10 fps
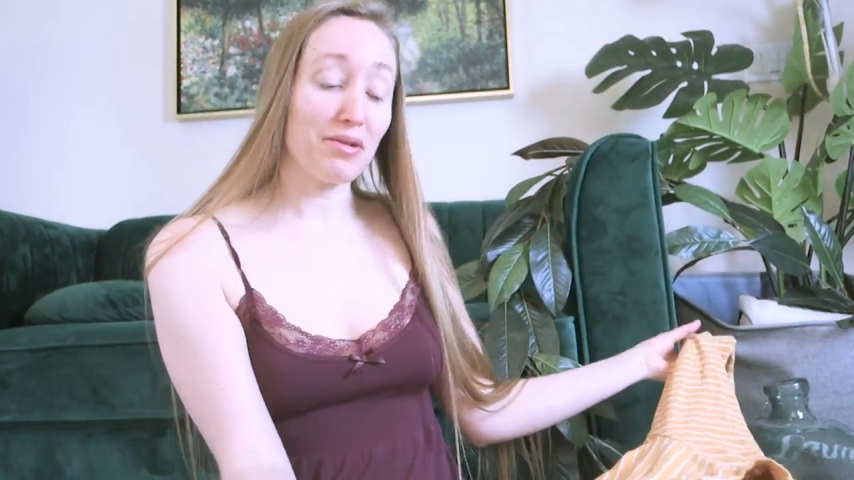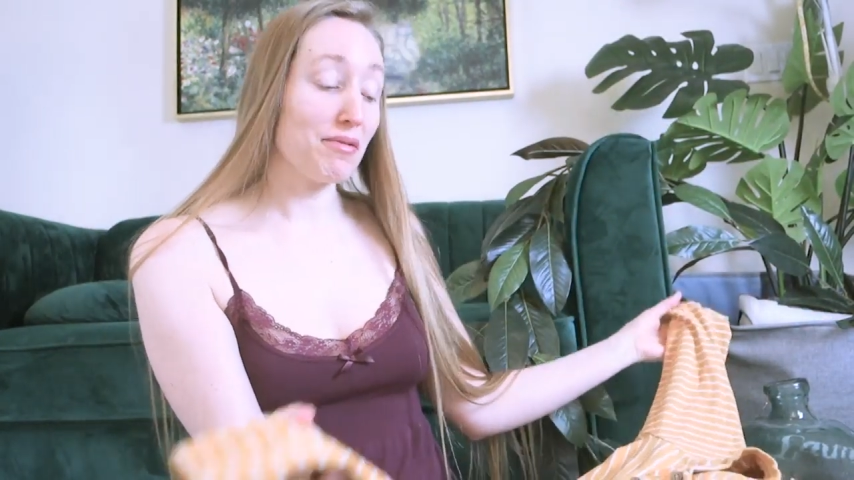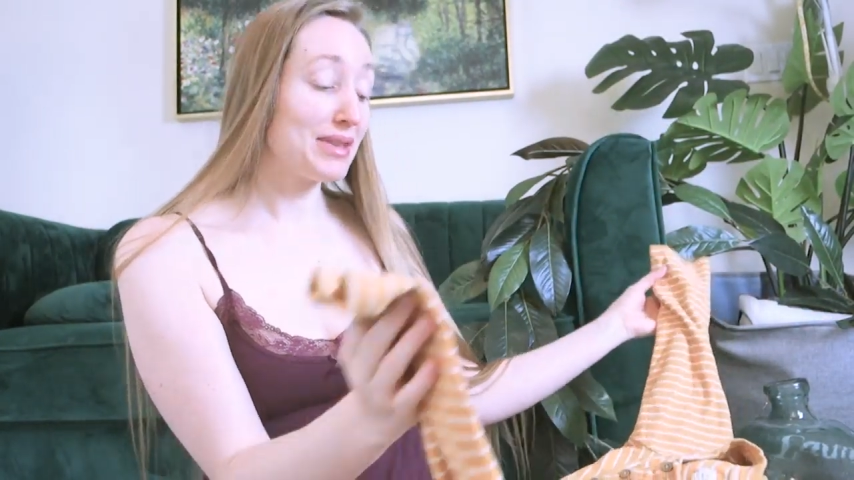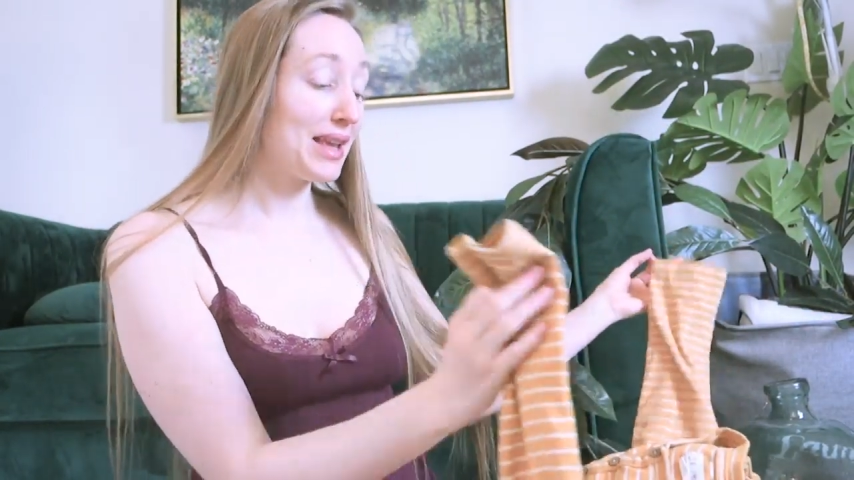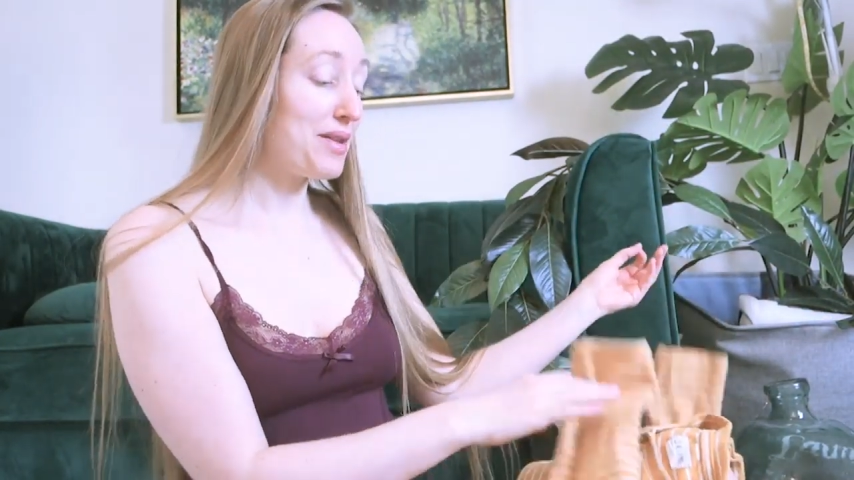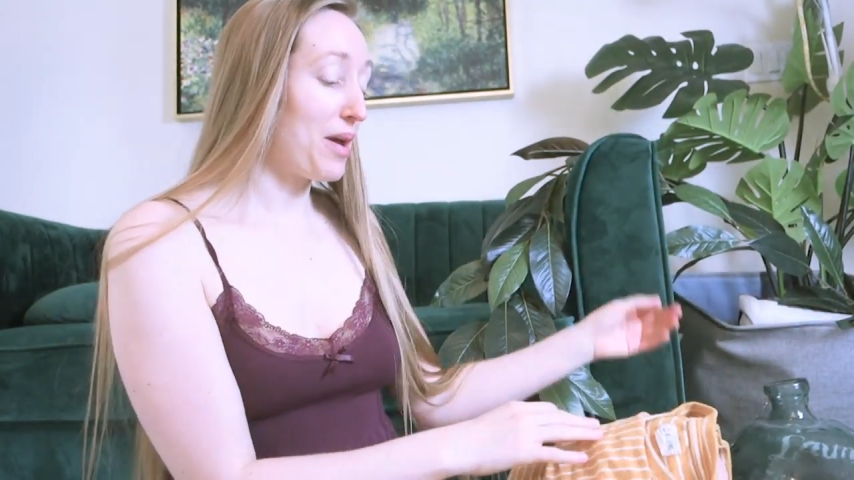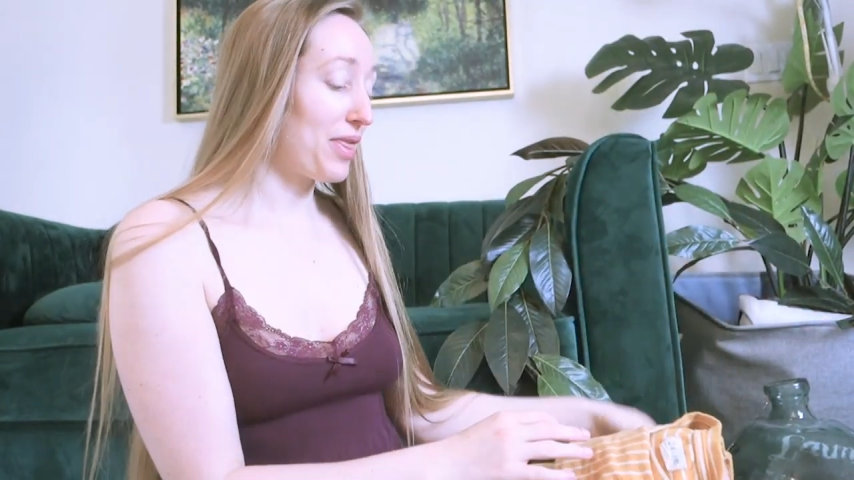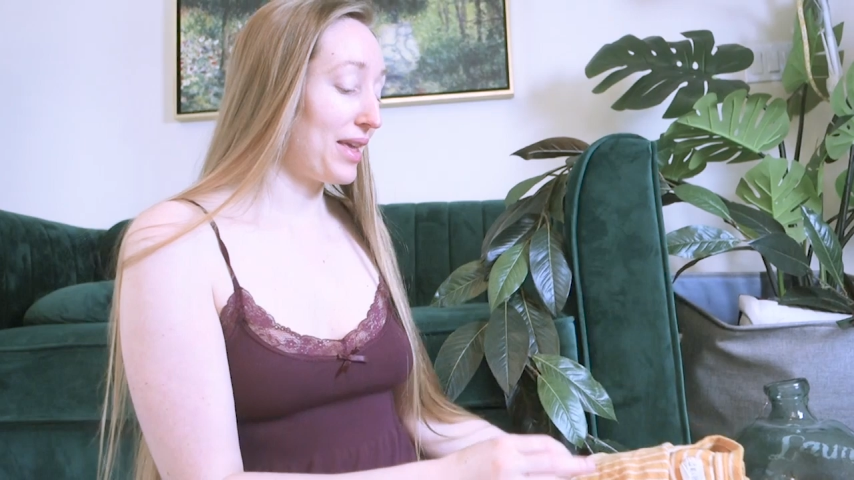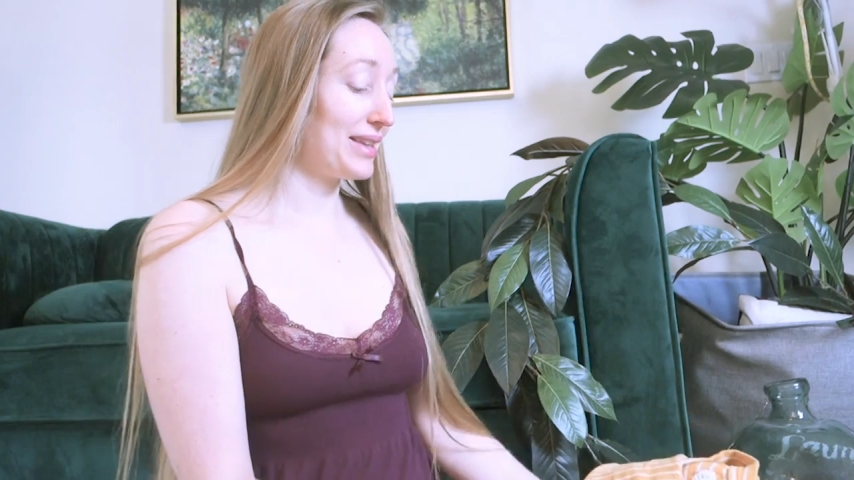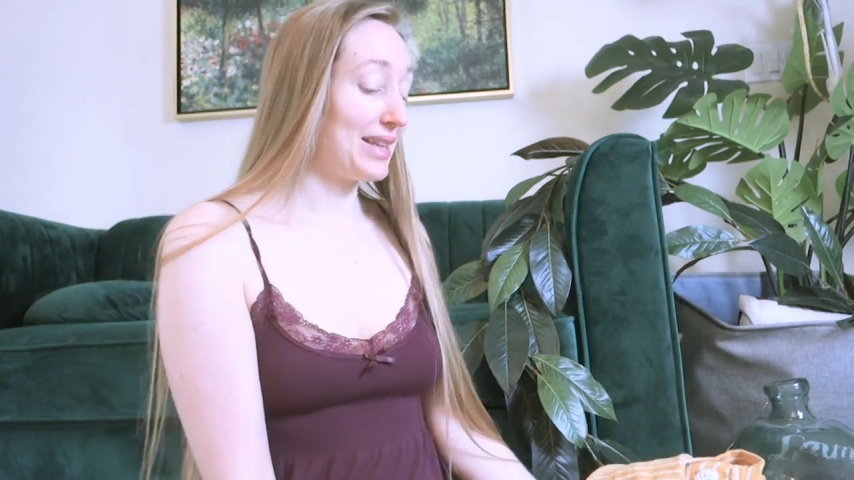So I was thinking
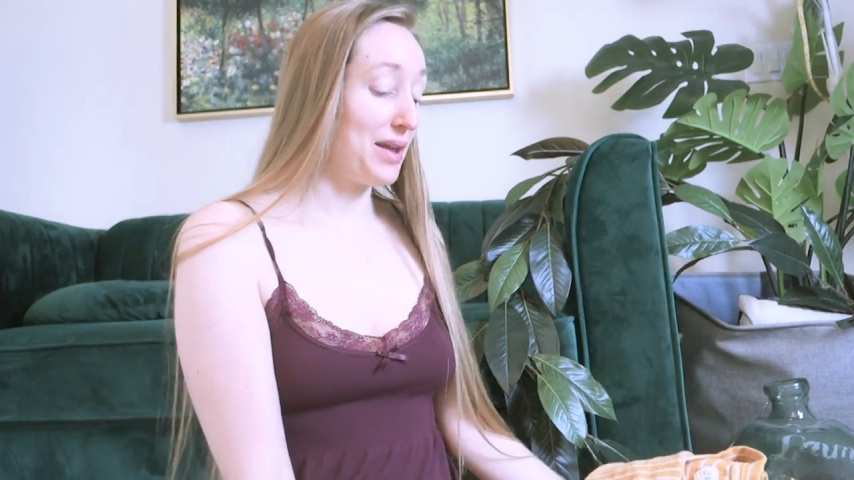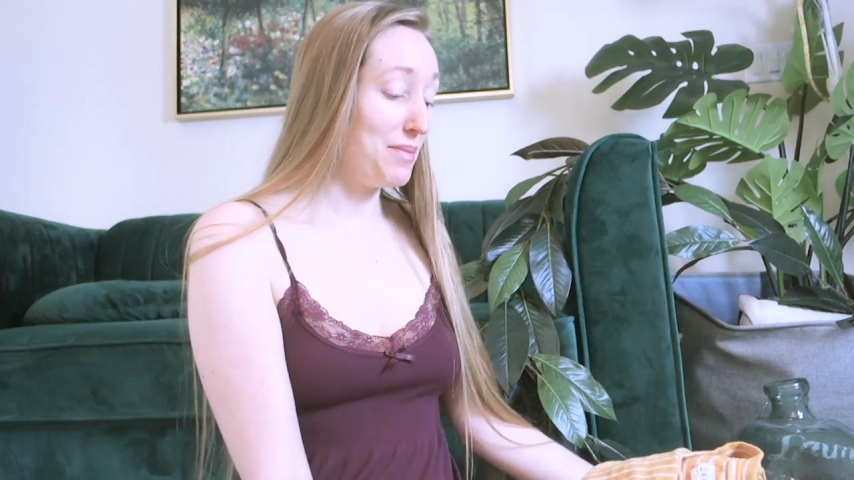about things that I